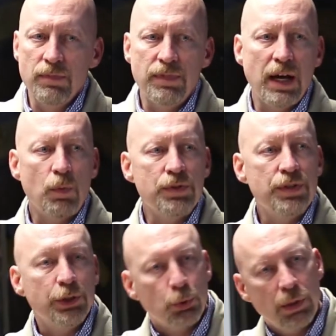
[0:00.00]
that was
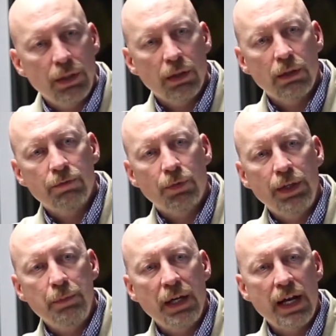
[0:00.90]
the trigger for
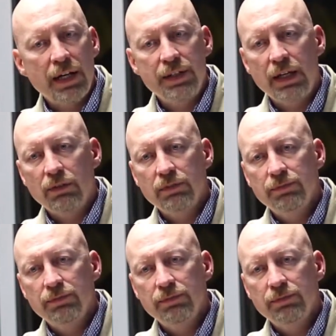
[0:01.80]
him to act out.